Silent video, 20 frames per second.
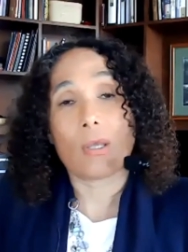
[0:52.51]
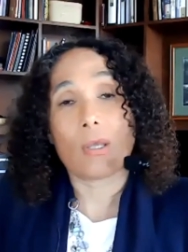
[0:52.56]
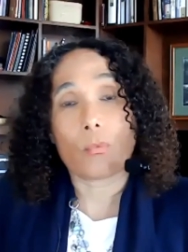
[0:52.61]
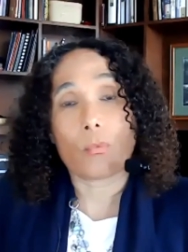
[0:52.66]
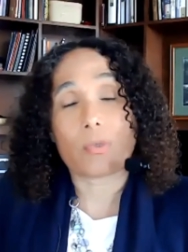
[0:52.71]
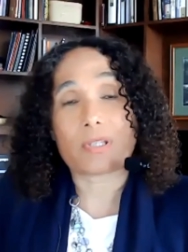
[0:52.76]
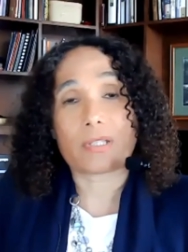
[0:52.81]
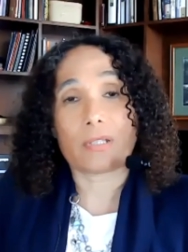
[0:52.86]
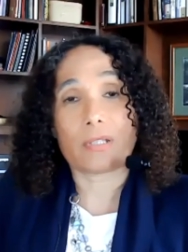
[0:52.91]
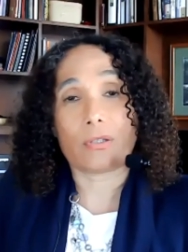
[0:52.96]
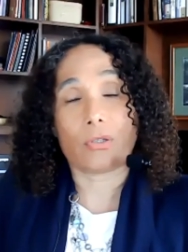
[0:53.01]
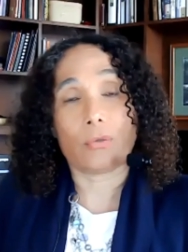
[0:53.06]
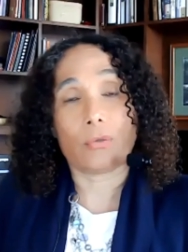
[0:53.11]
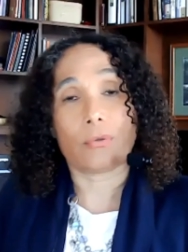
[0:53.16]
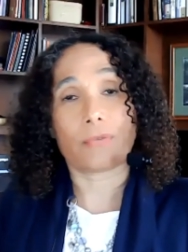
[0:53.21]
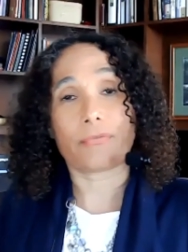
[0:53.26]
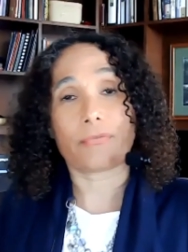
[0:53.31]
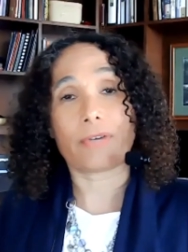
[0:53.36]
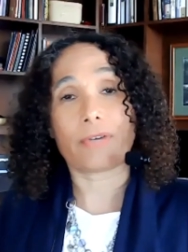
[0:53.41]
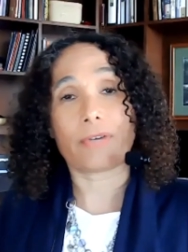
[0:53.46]
Was it
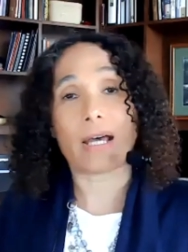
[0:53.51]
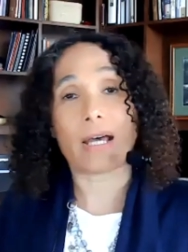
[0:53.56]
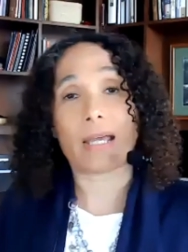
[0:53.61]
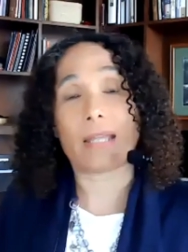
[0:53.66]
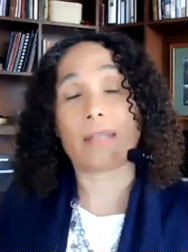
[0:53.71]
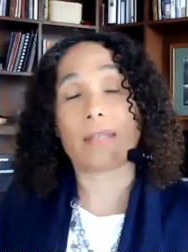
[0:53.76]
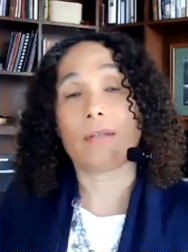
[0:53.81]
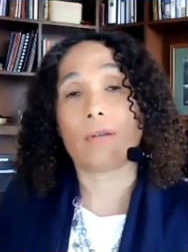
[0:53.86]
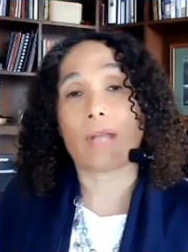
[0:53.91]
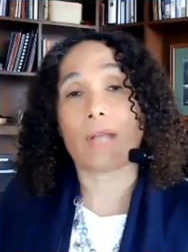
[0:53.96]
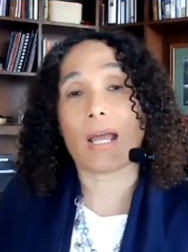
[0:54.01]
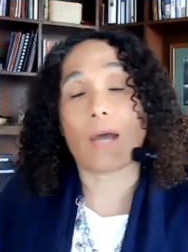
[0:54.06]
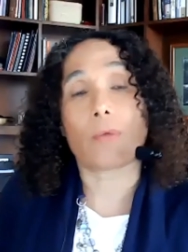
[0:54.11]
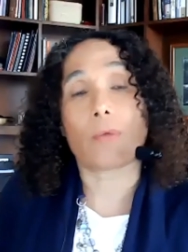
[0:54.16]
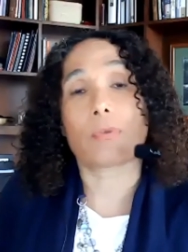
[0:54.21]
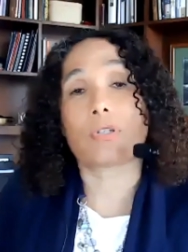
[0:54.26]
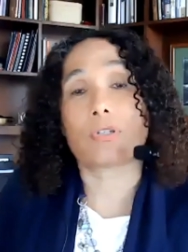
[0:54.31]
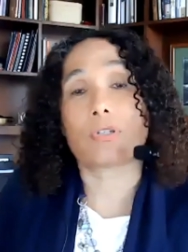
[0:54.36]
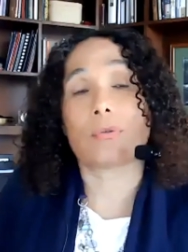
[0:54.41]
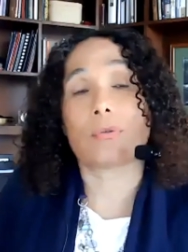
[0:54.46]
unified? You know, how
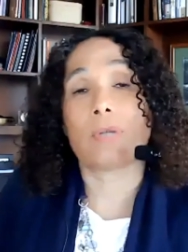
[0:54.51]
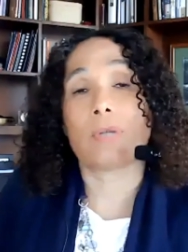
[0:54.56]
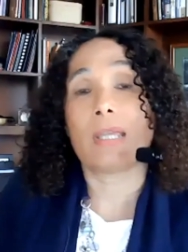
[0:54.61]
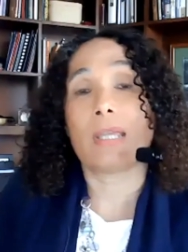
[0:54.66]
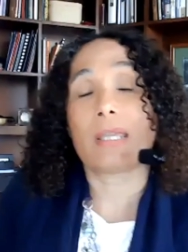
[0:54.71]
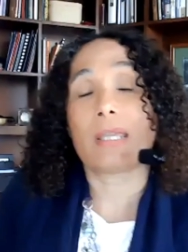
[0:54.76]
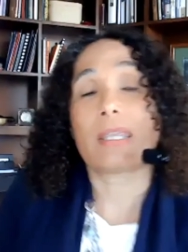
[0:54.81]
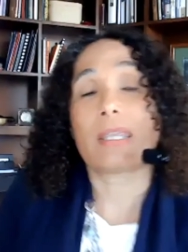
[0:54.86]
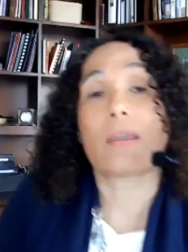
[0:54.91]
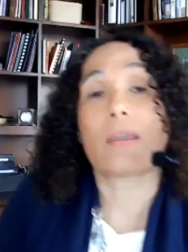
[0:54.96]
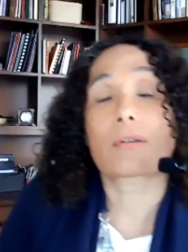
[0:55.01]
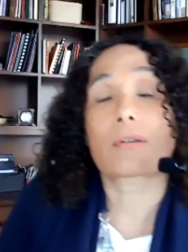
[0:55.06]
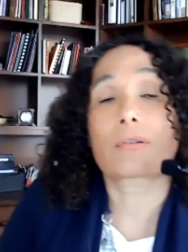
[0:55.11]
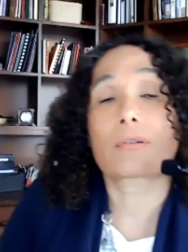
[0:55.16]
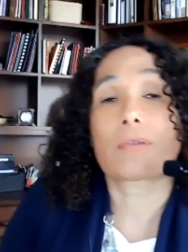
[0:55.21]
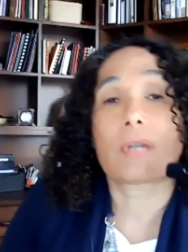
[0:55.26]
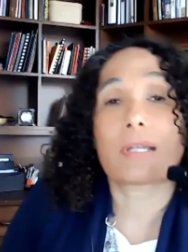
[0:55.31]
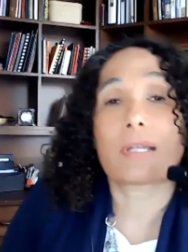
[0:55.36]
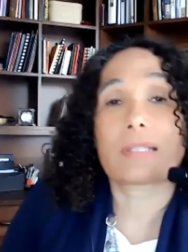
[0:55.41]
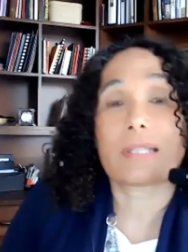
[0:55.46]
would you
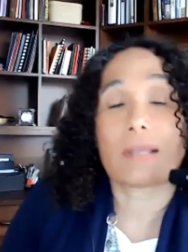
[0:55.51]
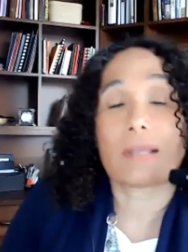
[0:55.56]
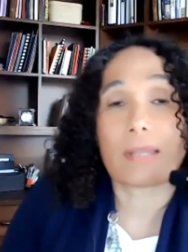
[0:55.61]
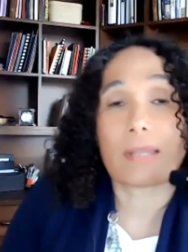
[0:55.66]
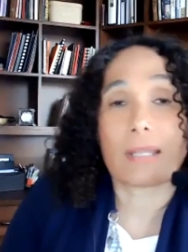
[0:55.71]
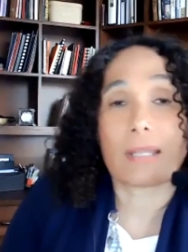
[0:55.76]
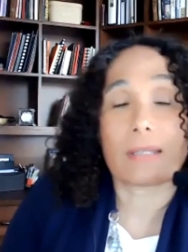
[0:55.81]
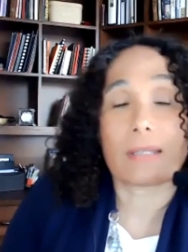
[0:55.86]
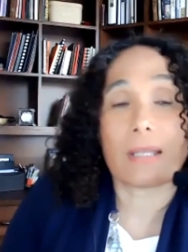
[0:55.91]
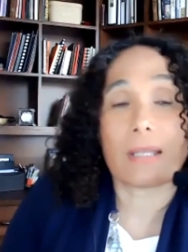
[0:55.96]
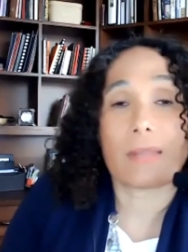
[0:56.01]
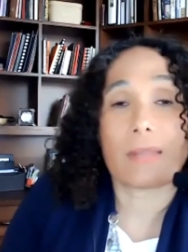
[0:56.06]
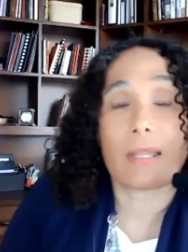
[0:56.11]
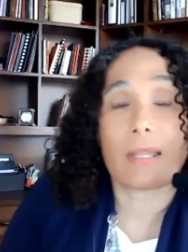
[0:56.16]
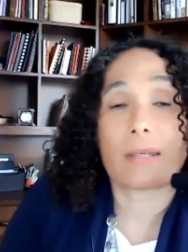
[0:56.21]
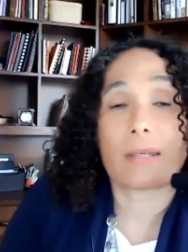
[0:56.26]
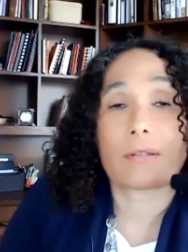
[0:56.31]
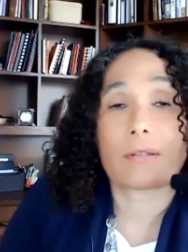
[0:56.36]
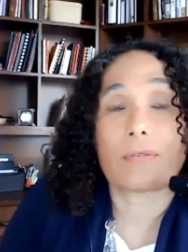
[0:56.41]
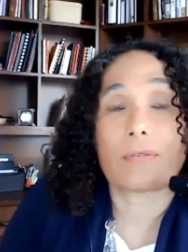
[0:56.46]
characterize how
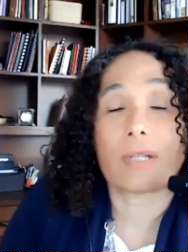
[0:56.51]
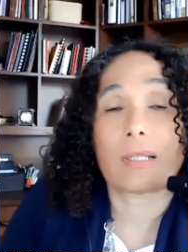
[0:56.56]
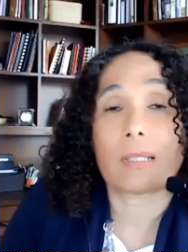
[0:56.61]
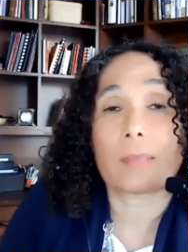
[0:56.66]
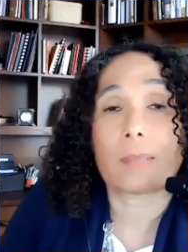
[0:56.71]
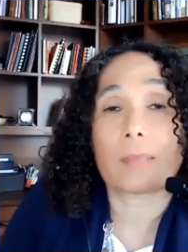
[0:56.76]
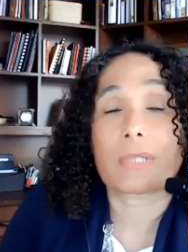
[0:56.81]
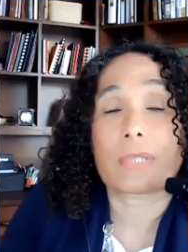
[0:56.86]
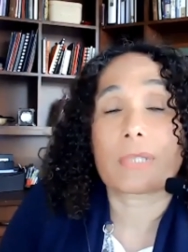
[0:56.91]
that developed?